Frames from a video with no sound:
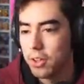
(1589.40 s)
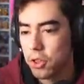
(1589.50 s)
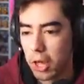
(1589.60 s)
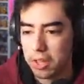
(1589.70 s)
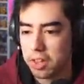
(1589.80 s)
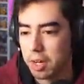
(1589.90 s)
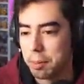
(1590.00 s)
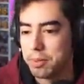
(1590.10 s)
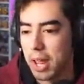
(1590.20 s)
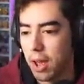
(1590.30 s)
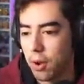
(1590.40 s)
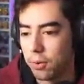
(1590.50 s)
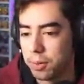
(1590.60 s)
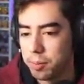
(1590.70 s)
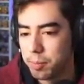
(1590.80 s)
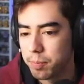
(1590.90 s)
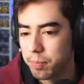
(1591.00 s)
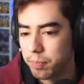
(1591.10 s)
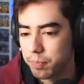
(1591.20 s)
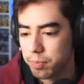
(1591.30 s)
chasing him down
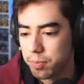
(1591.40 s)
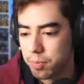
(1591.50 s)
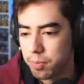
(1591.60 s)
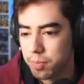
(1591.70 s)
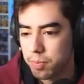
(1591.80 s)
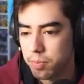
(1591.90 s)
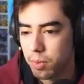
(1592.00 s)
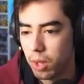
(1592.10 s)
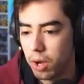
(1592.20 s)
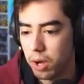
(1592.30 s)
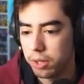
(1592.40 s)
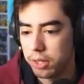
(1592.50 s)
on